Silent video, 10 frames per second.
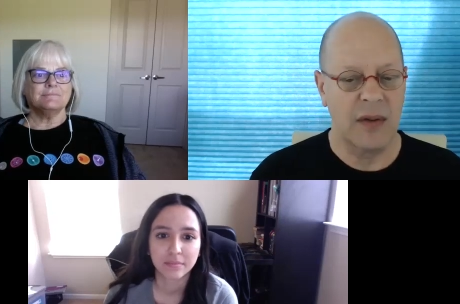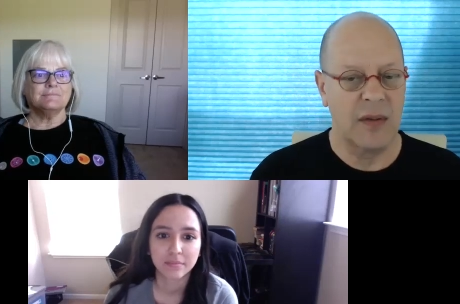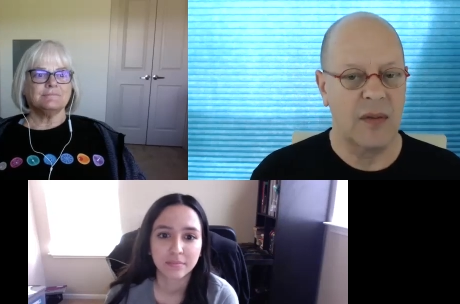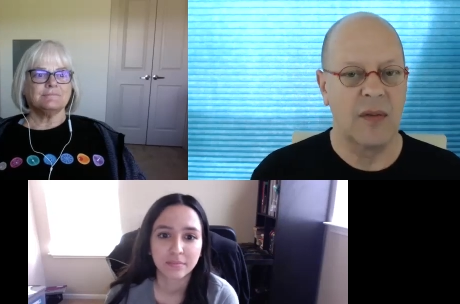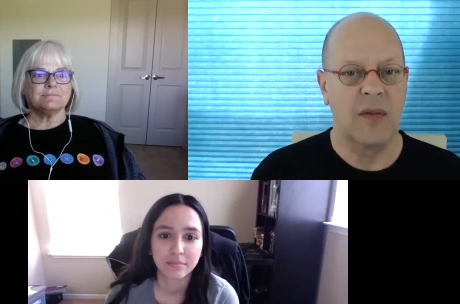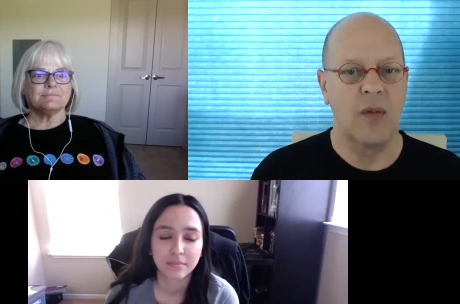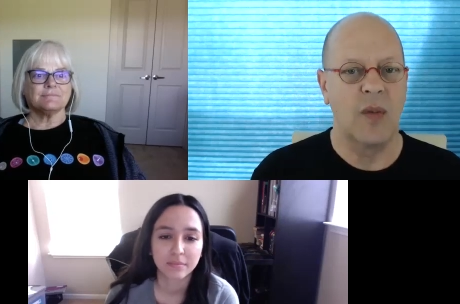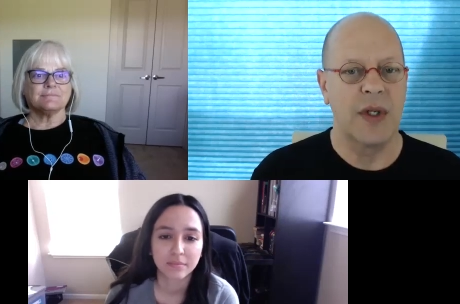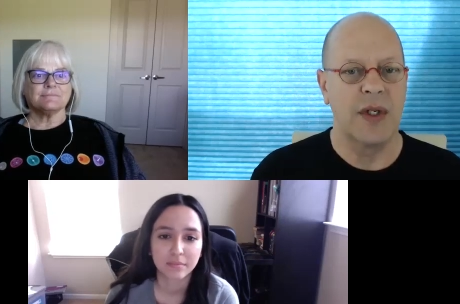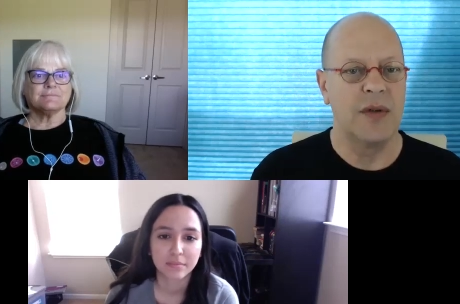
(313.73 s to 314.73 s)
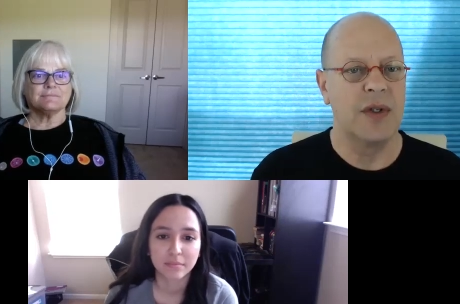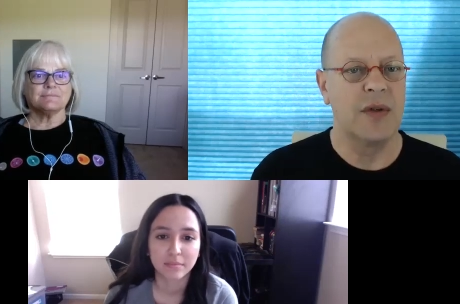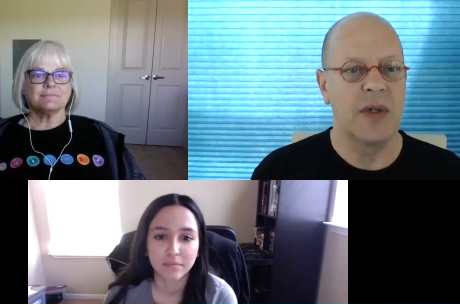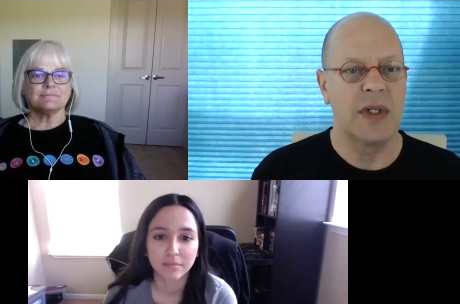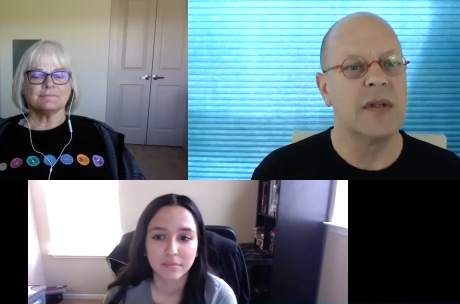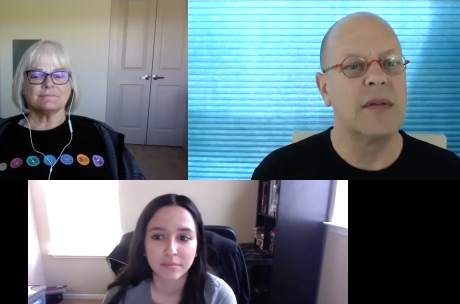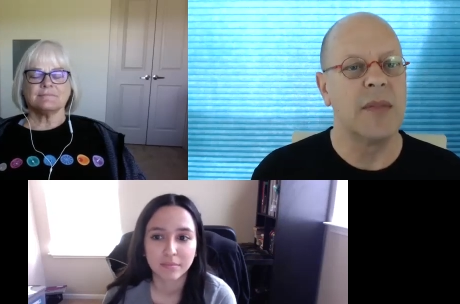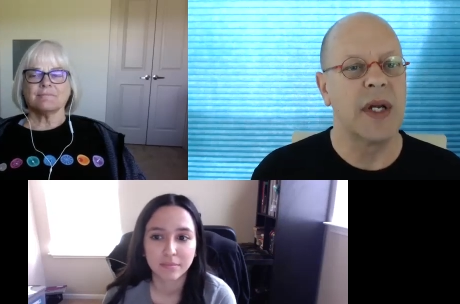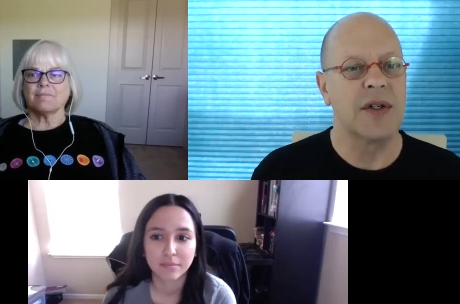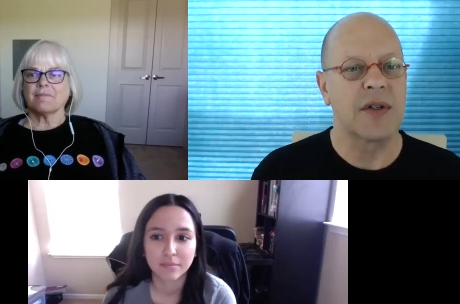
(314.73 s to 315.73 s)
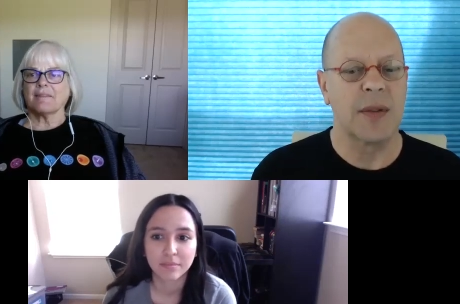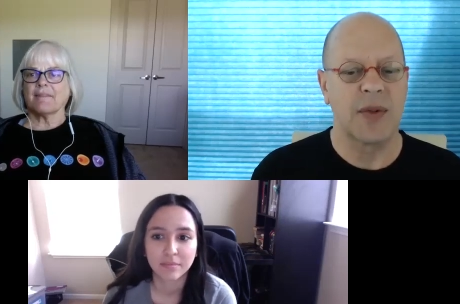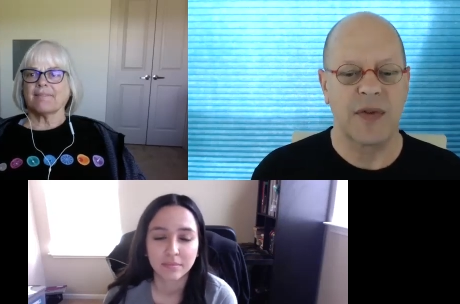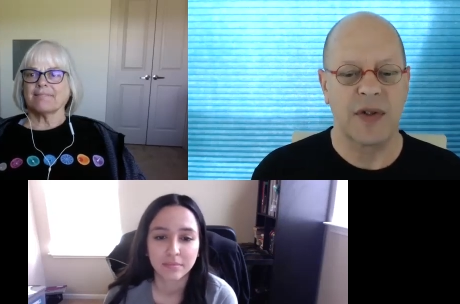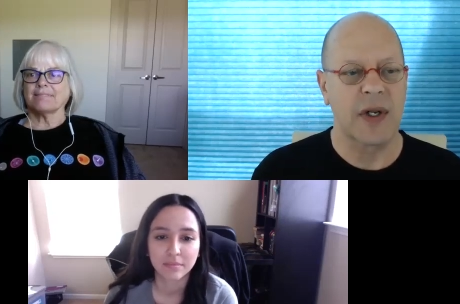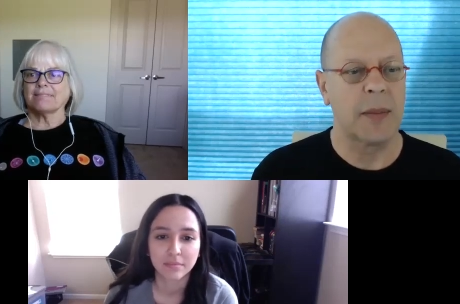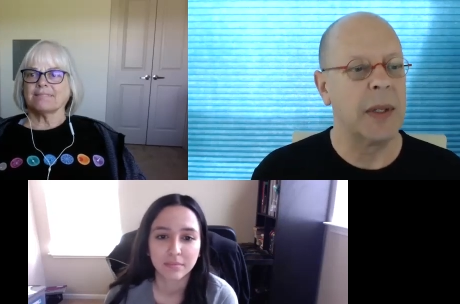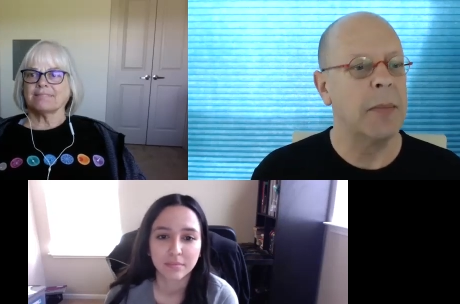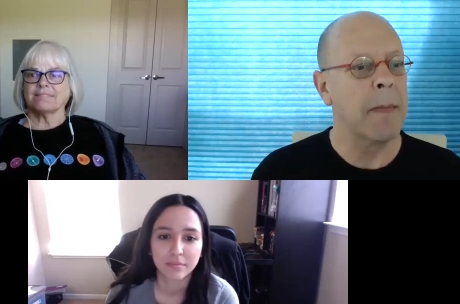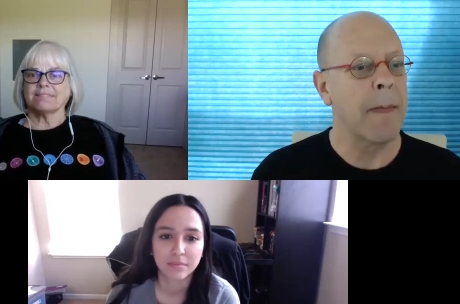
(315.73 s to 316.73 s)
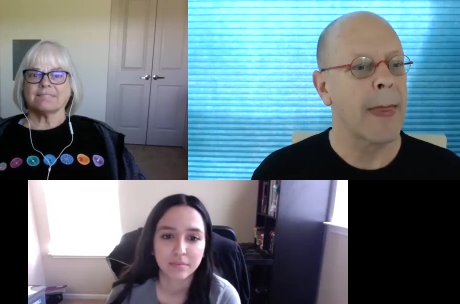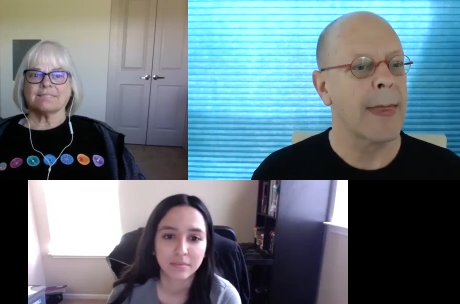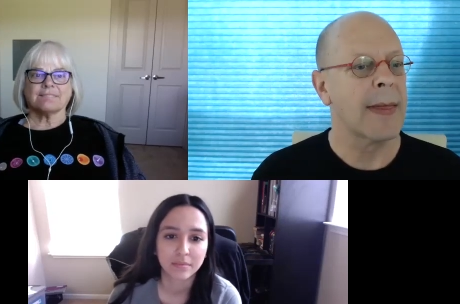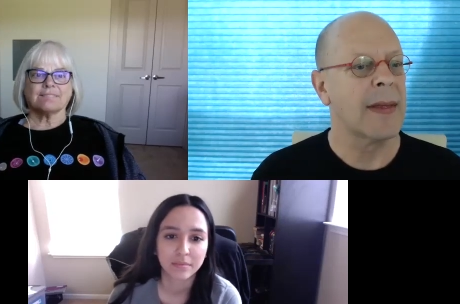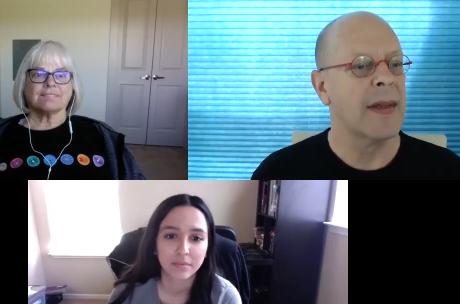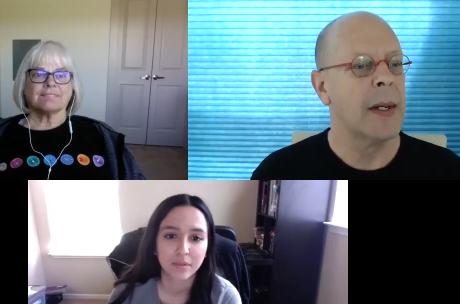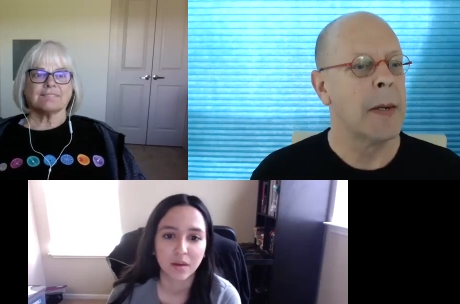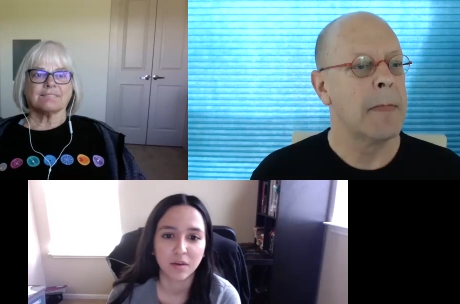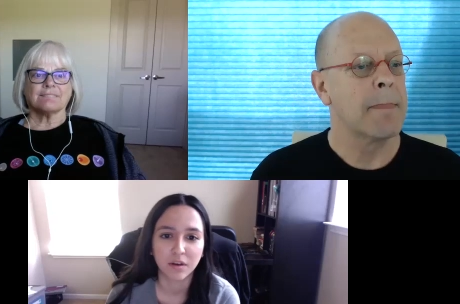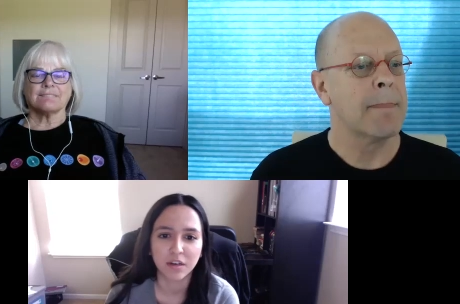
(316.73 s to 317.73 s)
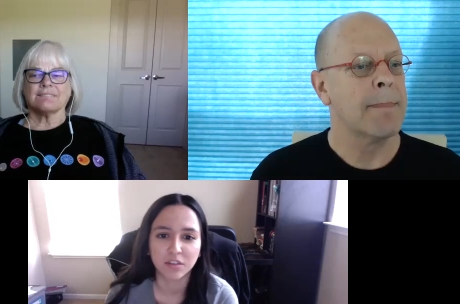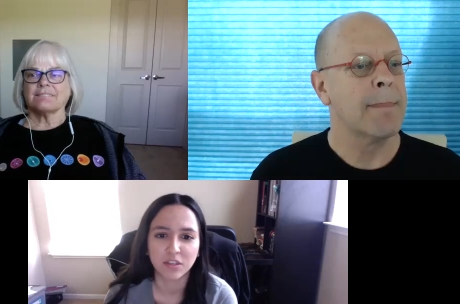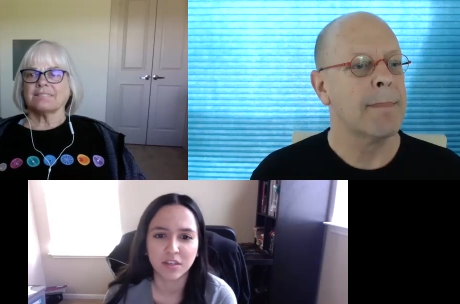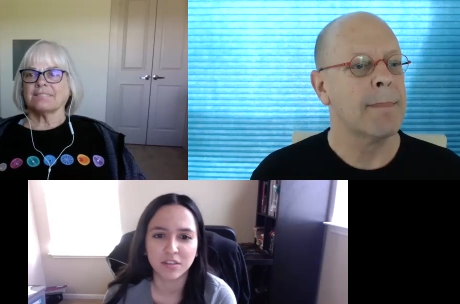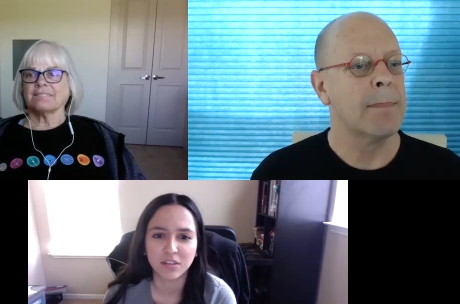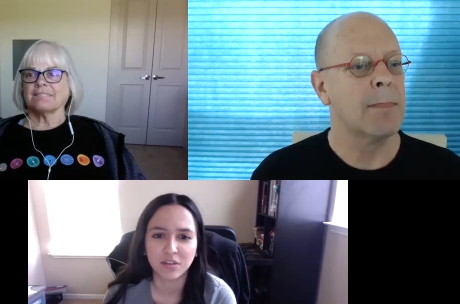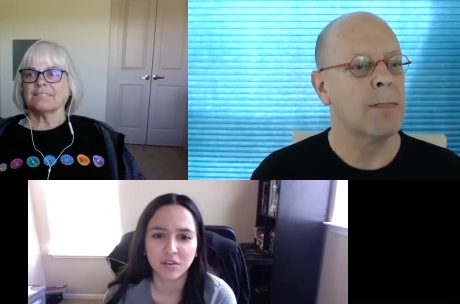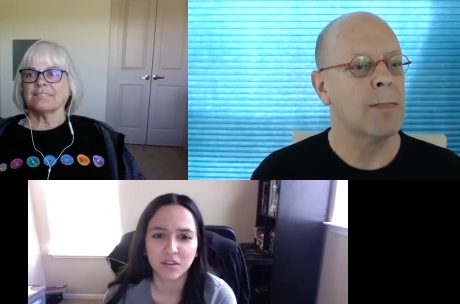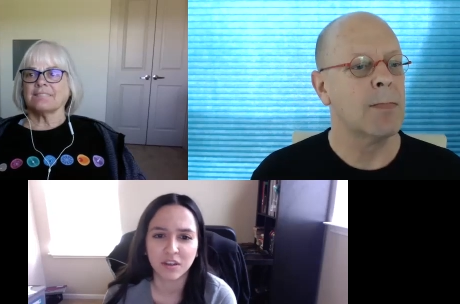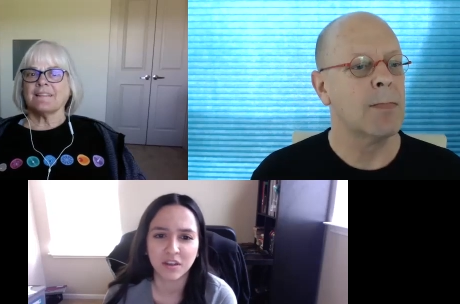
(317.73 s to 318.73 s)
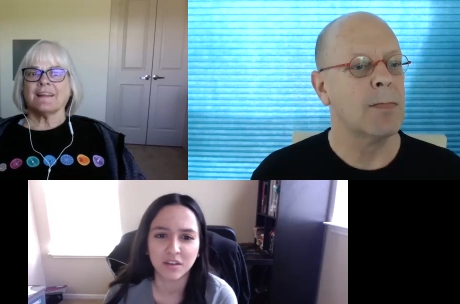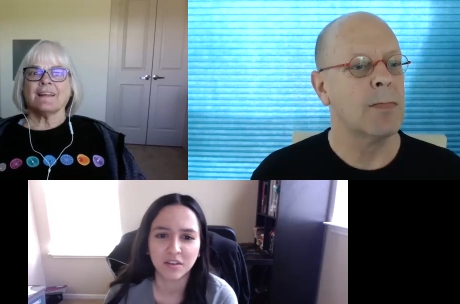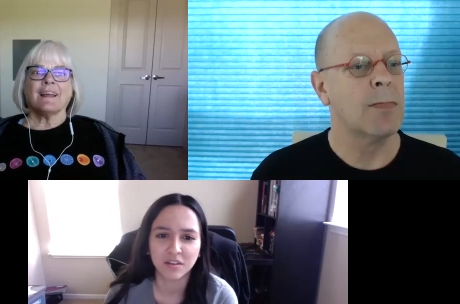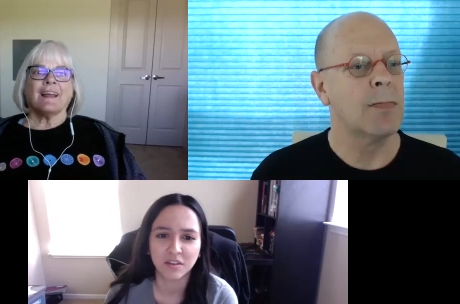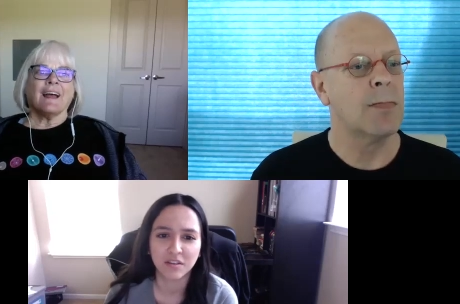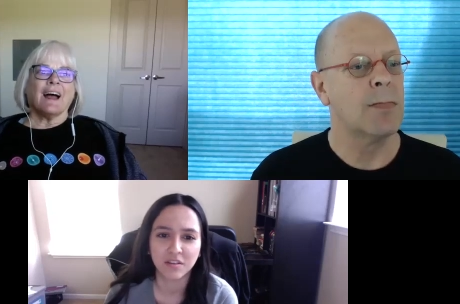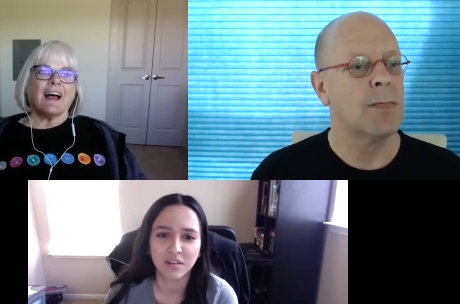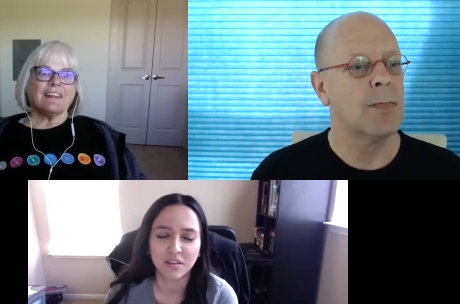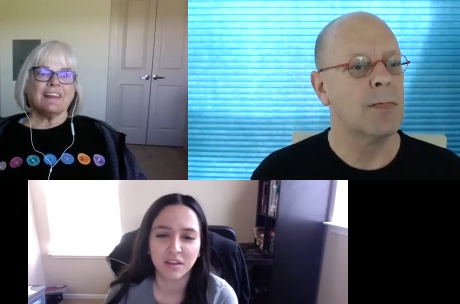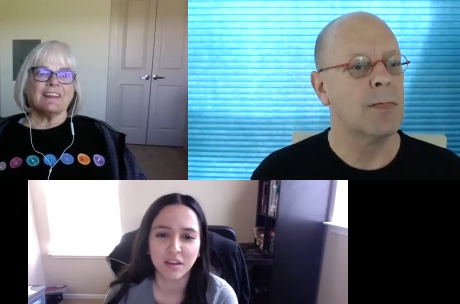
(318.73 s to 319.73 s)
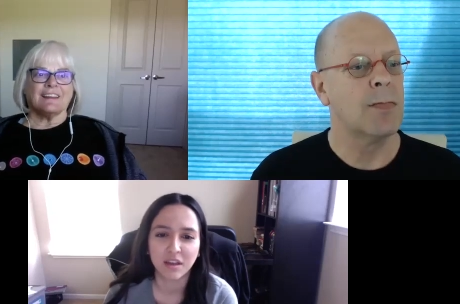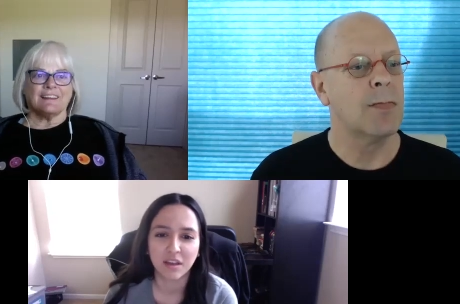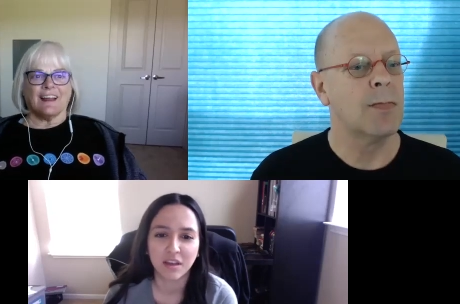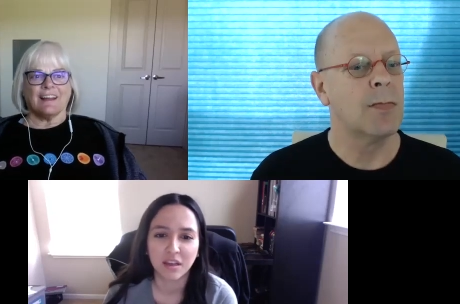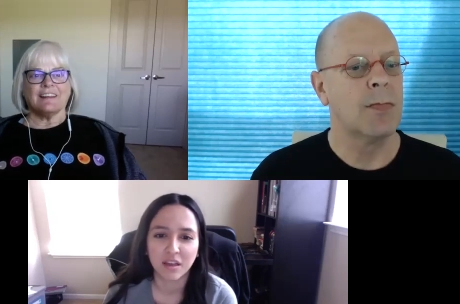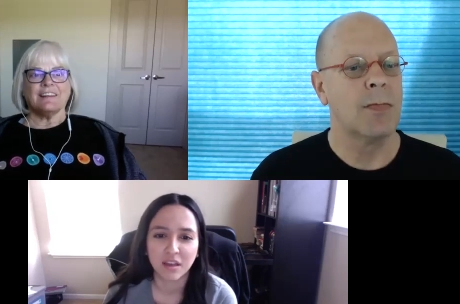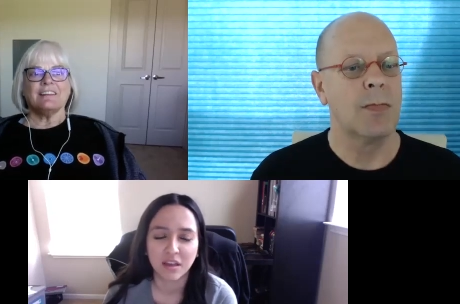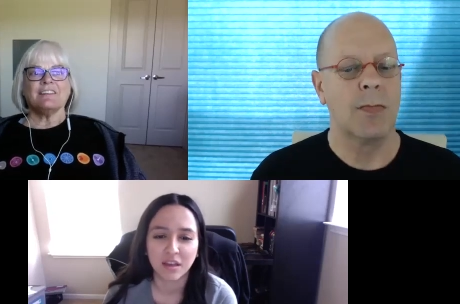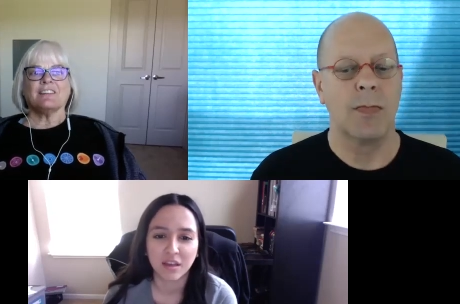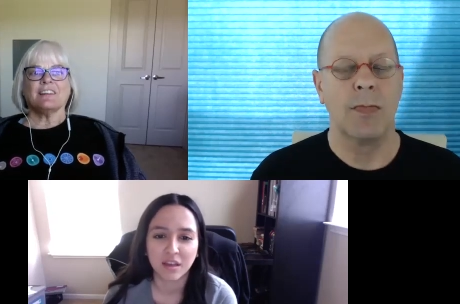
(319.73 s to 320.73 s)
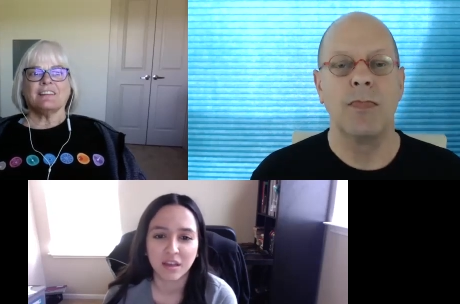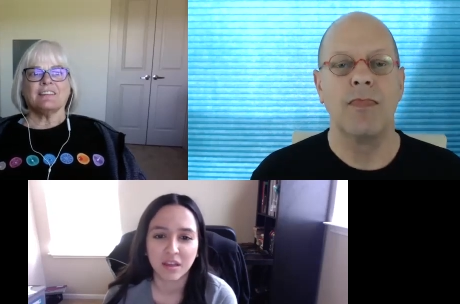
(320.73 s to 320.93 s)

Speaker 1: and what do you do when manuscripts first come in?
Speaker 2: Oh gosh, Janice, do you know the...
Speaker 3: I can easily